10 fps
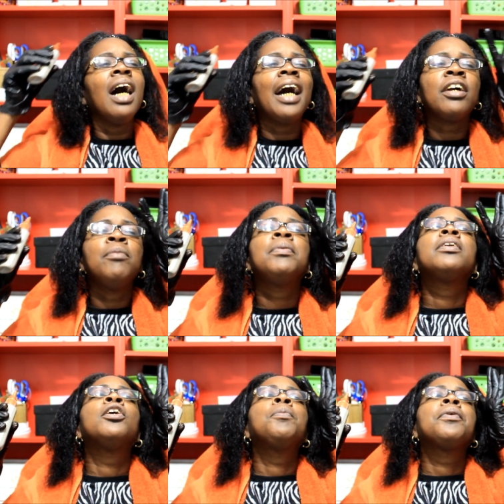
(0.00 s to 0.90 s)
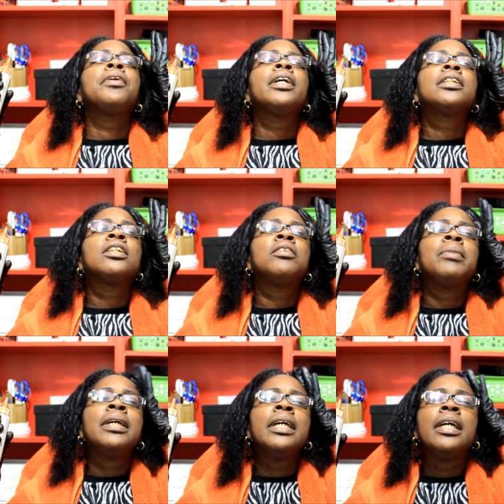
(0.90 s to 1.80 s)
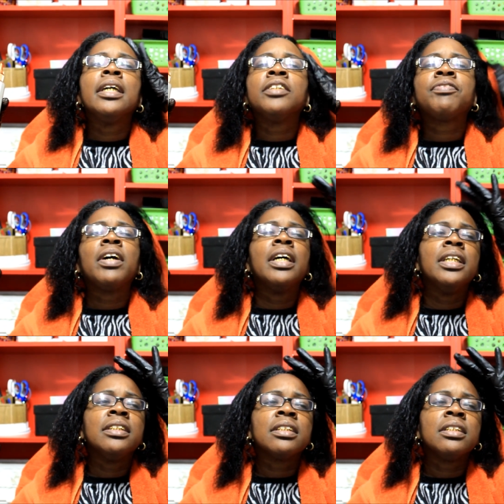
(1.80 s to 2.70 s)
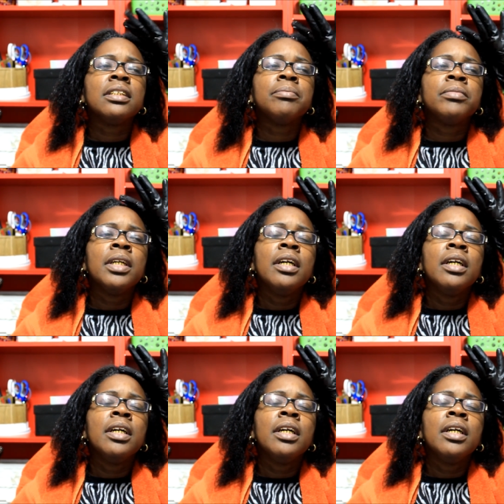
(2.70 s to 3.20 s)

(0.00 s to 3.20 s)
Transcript: I don't put no protection on my hair as far as um